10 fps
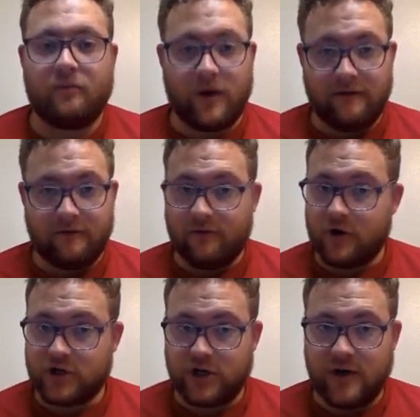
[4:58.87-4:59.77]
whatever
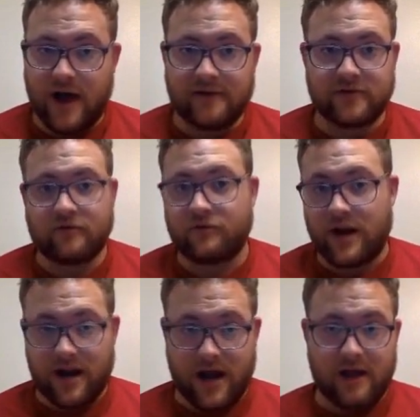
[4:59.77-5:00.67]
version you have, so
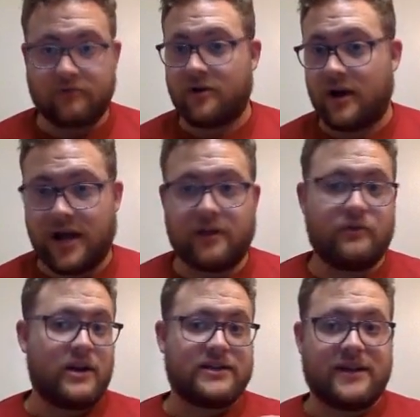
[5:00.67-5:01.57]
3.9, 3.8,
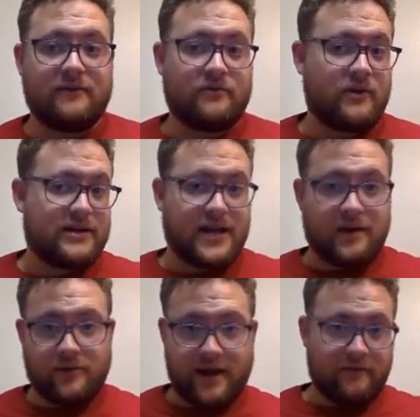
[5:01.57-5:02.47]
3.7, 3.10,
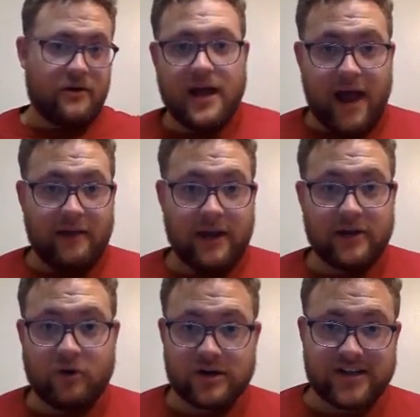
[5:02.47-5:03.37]
whatever, and then into
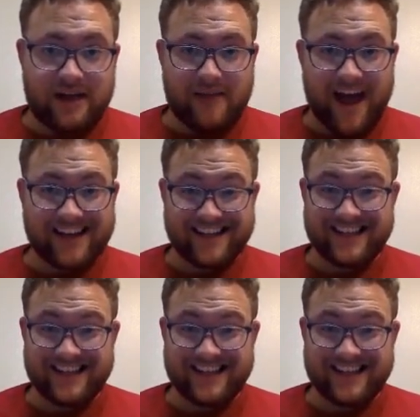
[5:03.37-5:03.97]
our site packages.